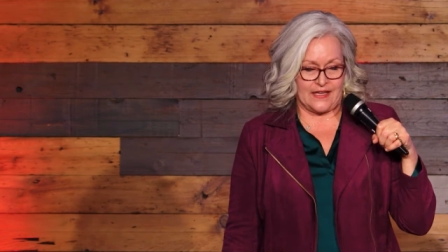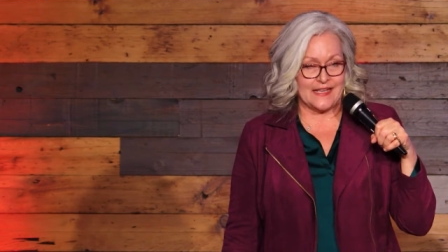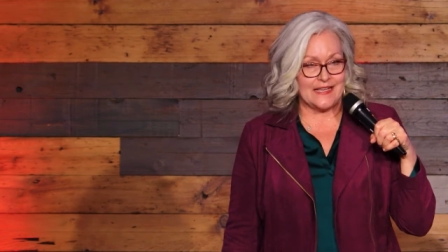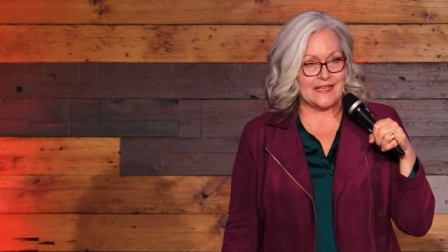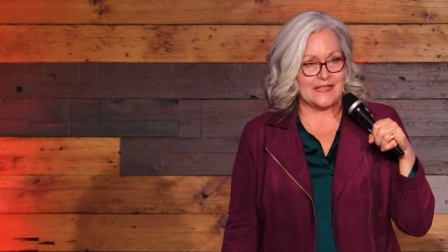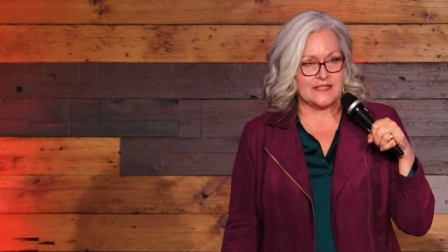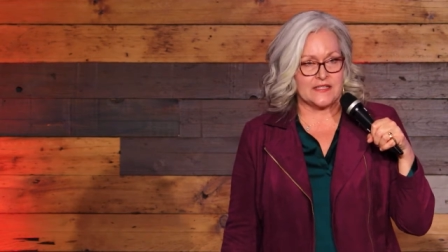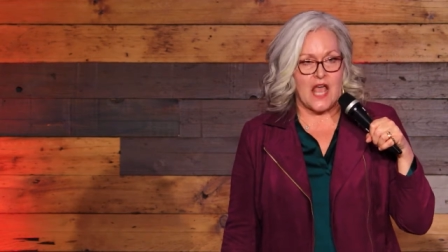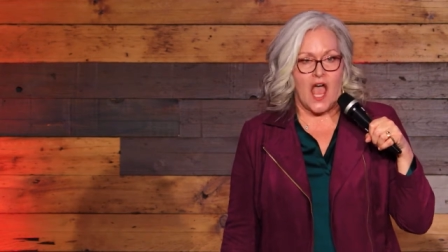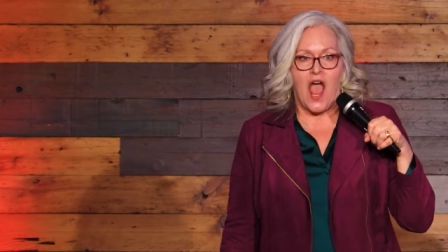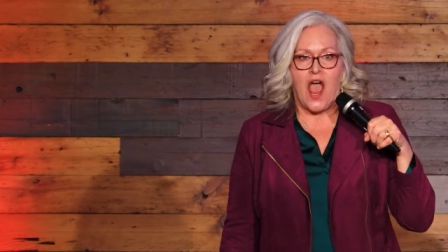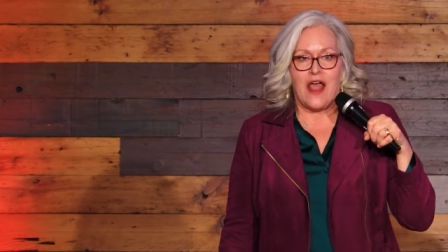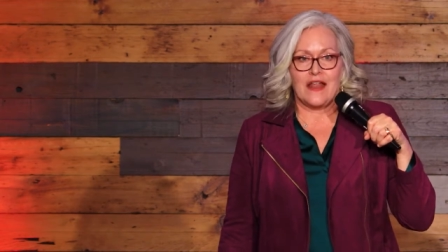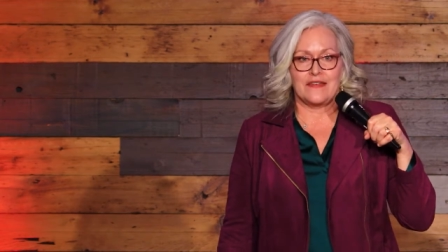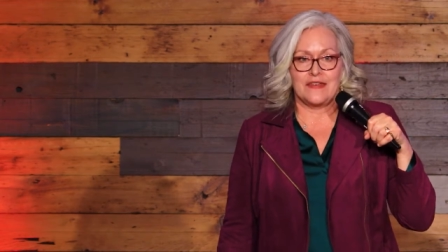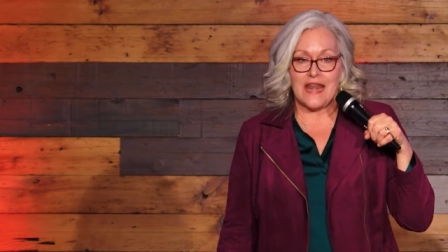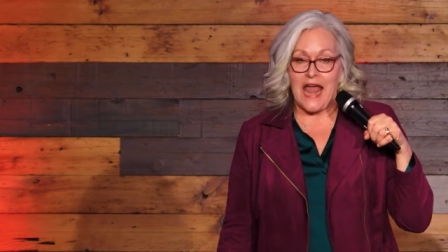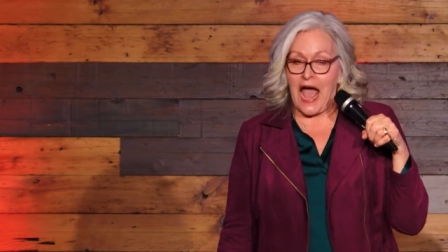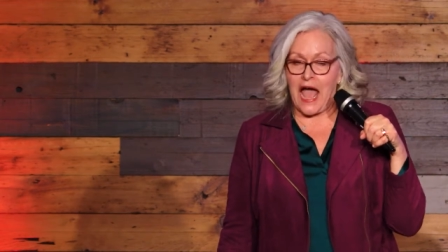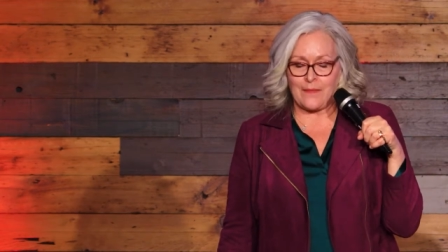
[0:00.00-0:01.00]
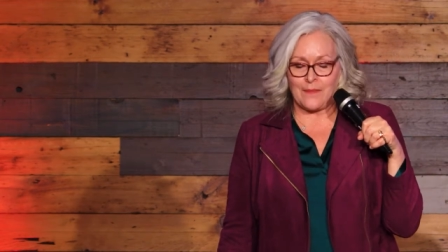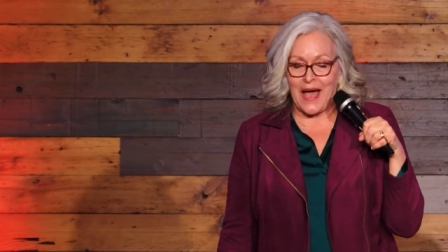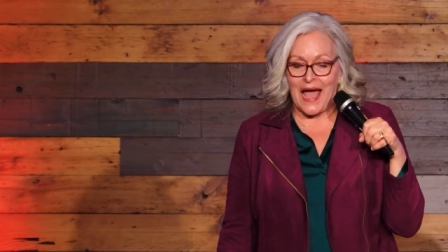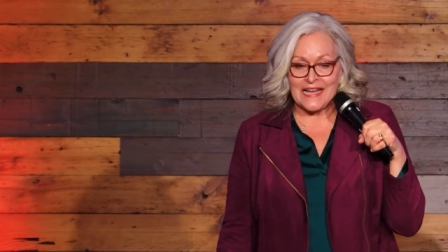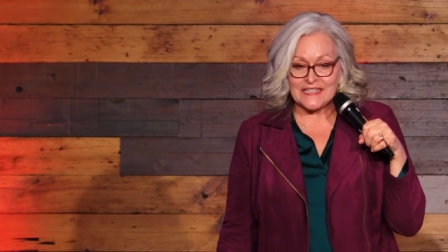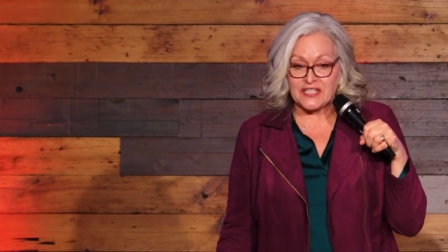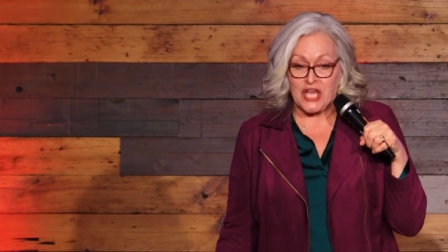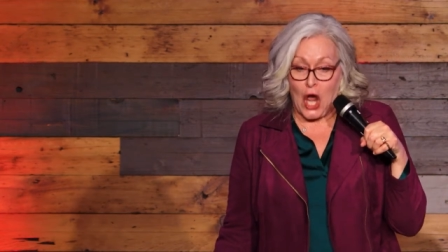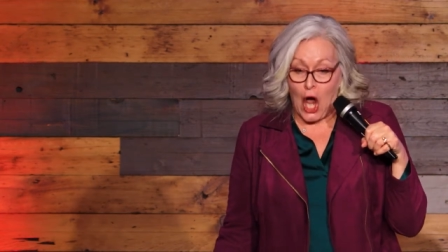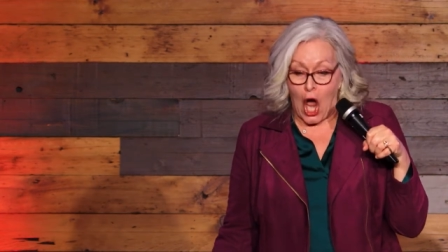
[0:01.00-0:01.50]
is not
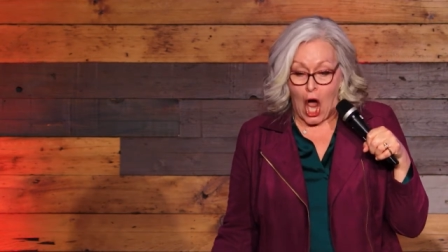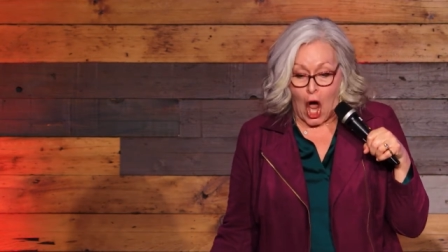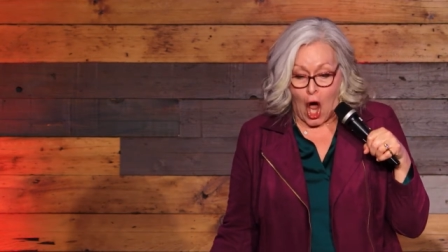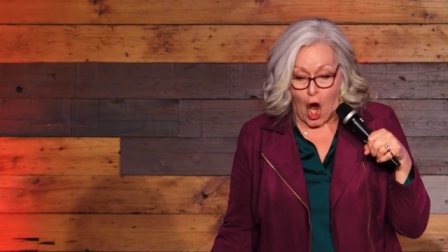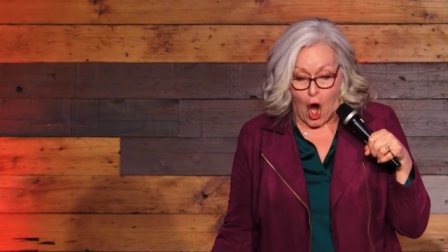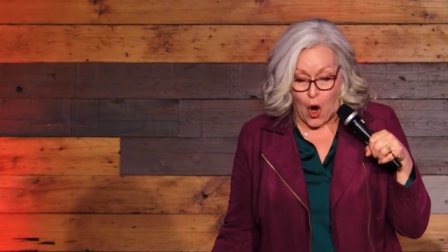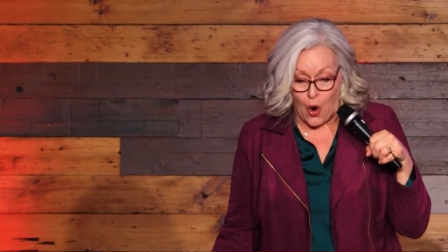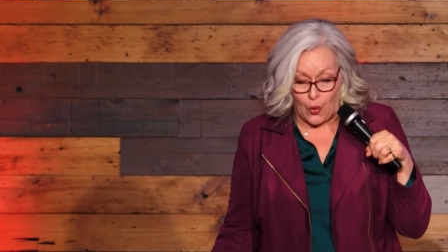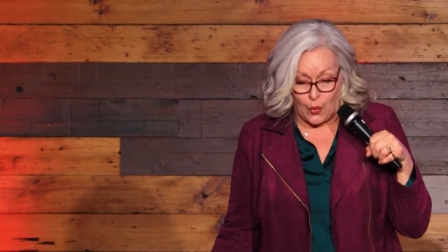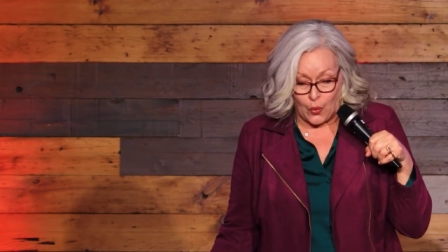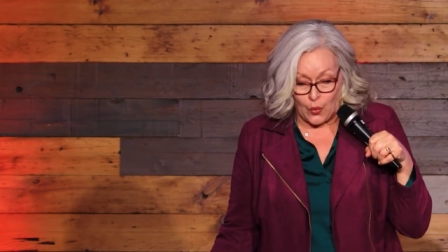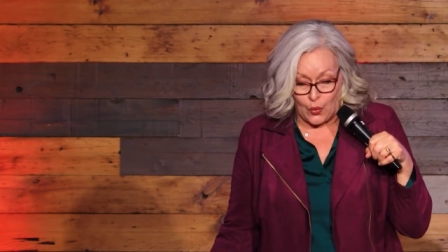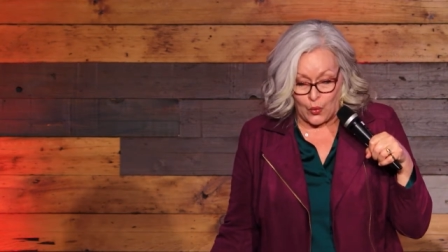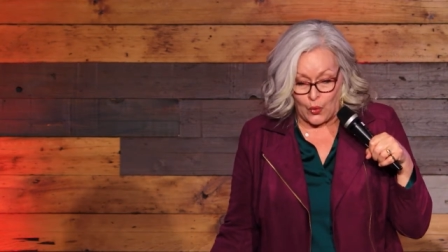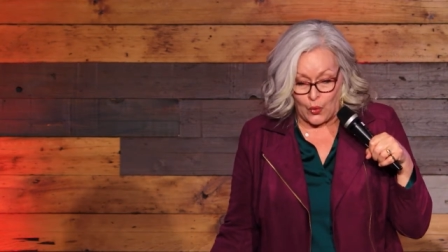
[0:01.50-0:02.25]
my toe.